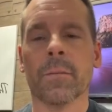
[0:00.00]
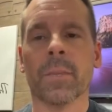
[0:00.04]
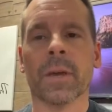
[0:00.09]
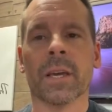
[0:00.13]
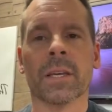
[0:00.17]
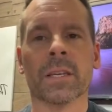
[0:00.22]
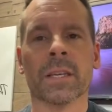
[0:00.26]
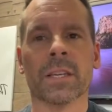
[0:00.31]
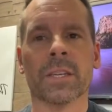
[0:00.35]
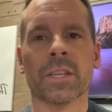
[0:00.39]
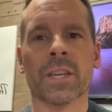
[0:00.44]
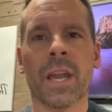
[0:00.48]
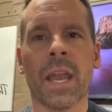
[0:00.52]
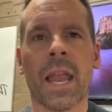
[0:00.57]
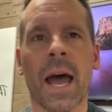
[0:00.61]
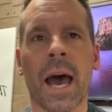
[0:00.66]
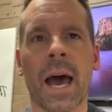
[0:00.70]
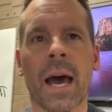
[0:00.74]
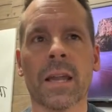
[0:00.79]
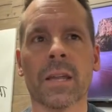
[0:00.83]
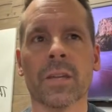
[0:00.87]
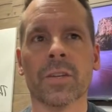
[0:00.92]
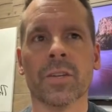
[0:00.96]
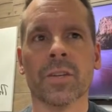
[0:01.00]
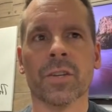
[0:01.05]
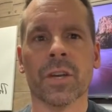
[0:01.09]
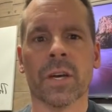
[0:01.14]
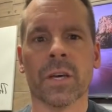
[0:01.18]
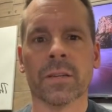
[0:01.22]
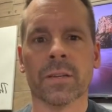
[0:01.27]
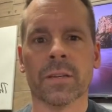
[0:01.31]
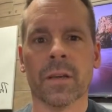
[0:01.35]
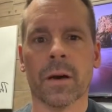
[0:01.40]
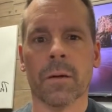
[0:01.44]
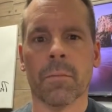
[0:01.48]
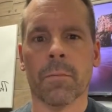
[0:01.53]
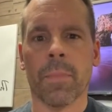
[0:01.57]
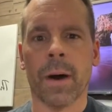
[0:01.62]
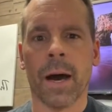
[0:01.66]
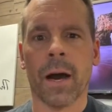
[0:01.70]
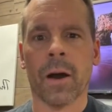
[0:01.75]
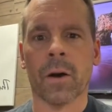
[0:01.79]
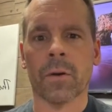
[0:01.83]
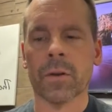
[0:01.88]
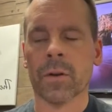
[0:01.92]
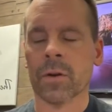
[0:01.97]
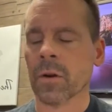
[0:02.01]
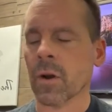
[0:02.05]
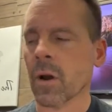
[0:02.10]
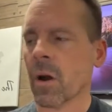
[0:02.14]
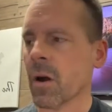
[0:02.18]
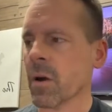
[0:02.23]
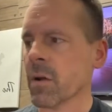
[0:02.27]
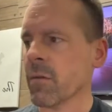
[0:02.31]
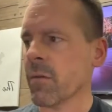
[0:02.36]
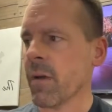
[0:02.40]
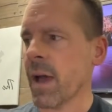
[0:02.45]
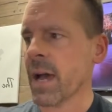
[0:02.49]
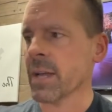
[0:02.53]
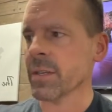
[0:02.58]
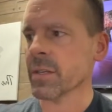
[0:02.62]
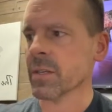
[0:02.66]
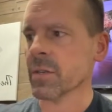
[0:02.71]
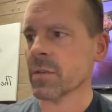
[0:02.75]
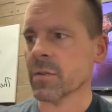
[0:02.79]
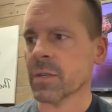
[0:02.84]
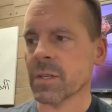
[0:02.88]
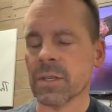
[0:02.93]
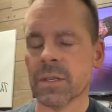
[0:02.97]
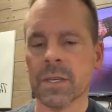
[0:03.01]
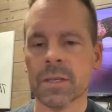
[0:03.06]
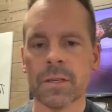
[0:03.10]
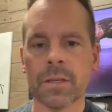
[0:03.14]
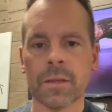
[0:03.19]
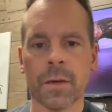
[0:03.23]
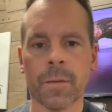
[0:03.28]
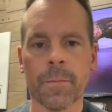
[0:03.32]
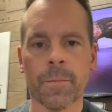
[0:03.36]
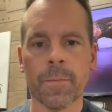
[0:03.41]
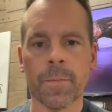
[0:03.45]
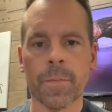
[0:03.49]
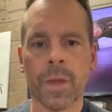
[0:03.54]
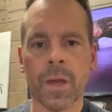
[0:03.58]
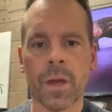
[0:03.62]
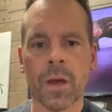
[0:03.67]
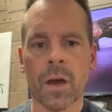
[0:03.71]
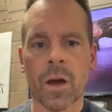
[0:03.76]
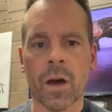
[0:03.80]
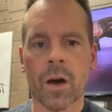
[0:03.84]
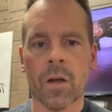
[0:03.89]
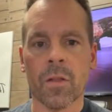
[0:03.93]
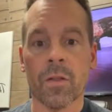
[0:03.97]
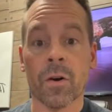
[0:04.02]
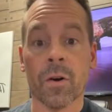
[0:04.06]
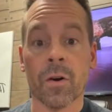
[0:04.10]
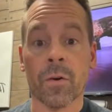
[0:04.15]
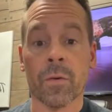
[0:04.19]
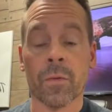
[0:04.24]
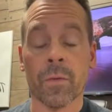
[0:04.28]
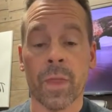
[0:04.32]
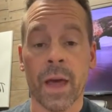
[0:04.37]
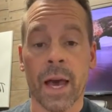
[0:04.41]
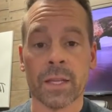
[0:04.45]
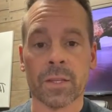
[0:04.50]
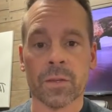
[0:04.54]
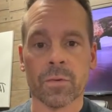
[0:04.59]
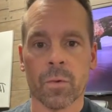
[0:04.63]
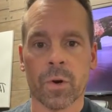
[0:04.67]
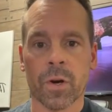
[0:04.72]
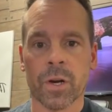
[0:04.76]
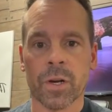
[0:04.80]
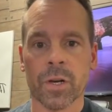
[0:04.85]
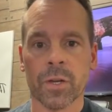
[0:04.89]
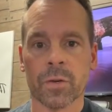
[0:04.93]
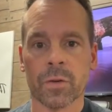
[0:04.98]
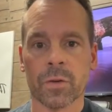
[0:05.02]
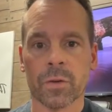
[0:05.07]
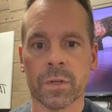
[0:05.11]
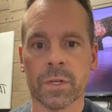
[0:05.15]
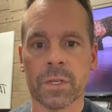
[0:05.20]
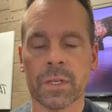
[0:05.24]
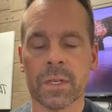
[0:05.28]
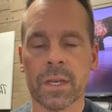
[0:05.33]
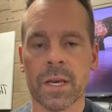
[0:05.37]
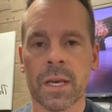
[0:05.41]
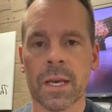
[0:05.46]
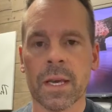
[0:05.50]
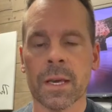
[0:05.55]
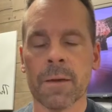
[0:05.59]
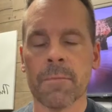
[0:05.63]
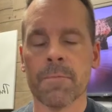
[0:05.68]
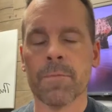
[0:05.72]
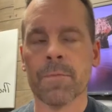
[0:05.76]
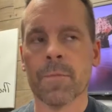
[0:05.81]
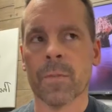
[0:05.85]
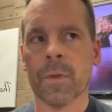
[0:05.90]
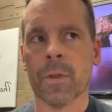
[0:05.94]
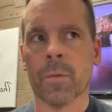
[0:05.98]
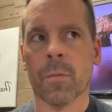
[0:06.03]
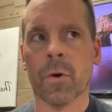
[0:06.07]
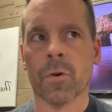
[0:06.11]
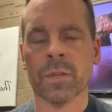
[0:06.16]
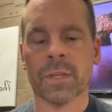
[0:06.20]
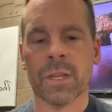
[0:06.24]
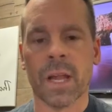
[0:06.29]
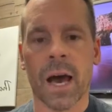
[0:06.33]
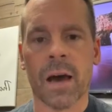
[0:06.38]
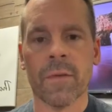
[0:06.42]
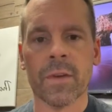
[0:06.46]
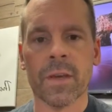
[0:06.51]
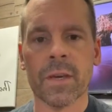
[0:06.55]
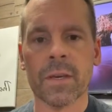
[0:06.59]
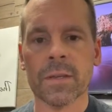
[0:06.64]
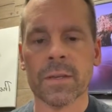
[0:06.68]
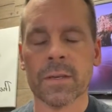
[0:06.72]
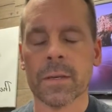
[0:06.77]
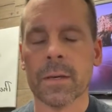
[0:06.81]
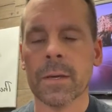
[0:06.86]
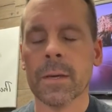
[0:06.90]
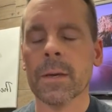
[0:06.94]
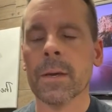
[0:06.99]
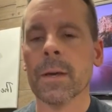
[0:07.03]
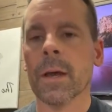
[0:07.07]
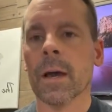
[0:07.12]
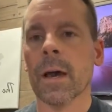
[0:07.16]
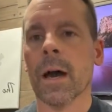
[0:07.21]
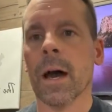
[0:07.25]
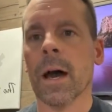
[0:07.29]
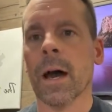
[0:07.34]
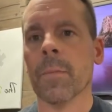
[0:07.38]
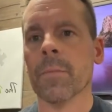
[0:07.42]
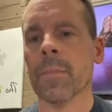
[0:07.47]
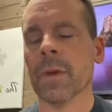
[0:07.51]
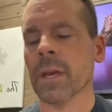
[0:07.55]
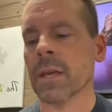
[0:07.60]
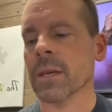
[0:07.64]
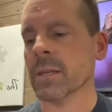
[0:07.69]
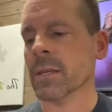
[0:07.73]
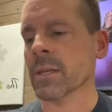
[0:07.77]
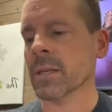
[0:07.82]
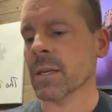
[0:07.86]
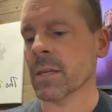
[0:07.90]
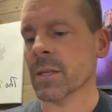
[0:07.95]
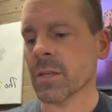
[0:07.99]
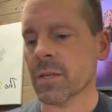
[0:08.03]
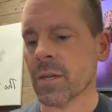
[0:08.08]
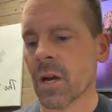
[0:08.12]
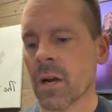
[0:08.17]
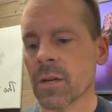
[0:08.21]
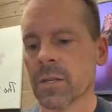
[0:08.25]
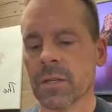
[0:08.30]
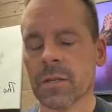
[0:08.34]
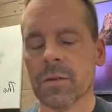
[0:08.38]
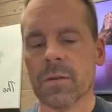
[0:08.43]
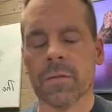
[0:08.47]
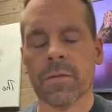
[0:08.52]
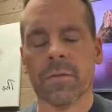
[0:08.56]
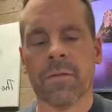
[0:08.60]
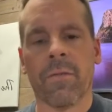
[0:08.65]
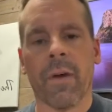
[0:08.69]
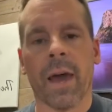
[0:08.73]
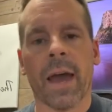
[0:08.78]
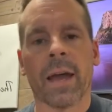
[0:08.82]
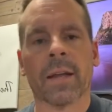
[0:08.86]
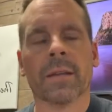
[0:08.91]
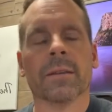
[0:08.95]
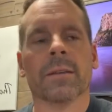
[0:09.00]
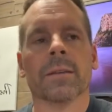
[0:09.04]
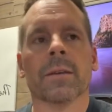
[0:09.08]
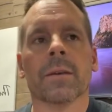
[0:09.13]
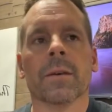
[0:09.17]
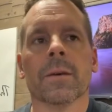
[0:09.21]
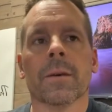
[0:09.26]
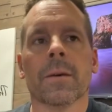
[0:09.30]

because it's not just about your cardiovascular system, although that's where you'll see the most obvious, because it starts to affect